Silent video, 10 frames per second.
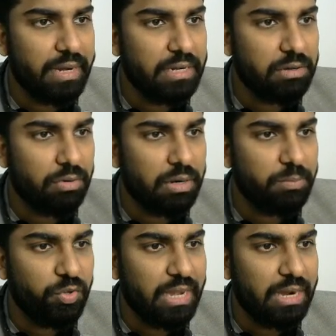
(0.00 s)
and
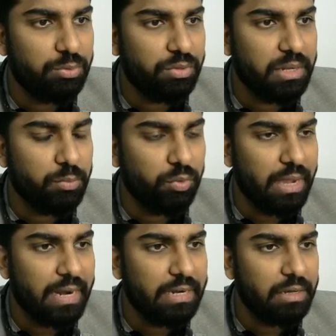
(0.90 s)
column we have to remove
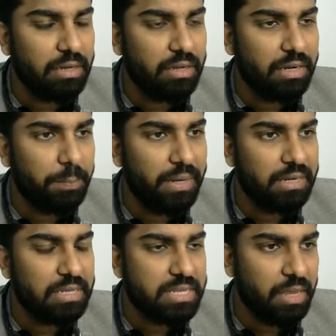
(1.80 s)
and
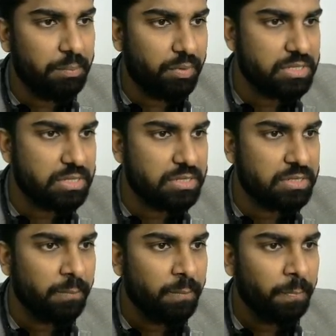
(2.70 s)
repeat the same process.